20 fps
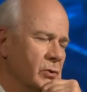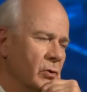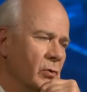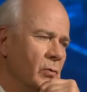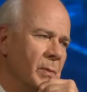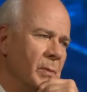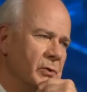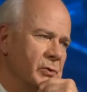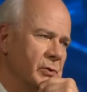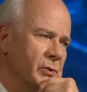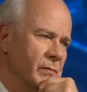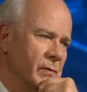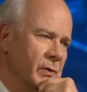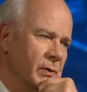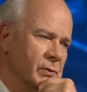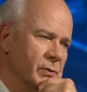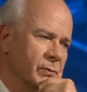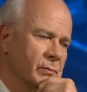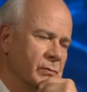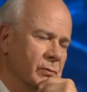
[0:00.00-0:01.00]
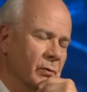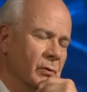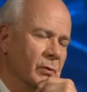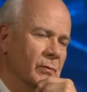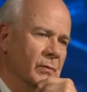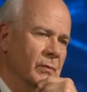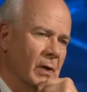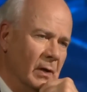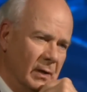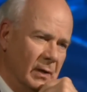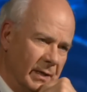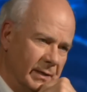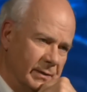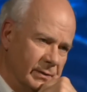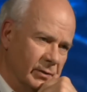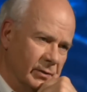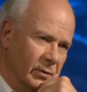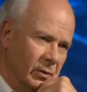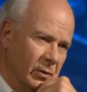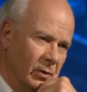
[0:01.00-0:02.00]
So much of this sort of
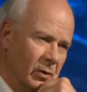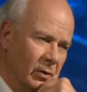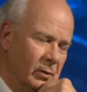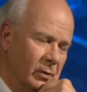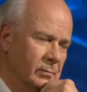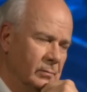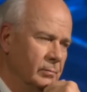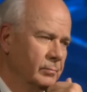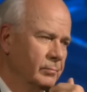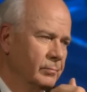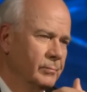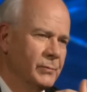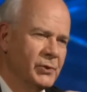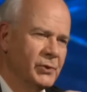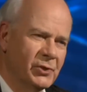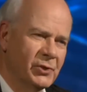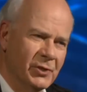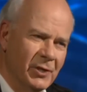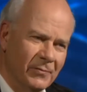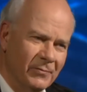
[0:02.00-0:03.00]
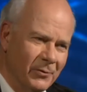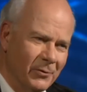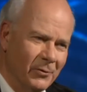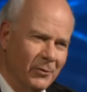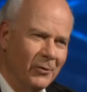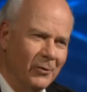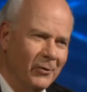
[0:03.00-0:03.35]
collect it all, sniff it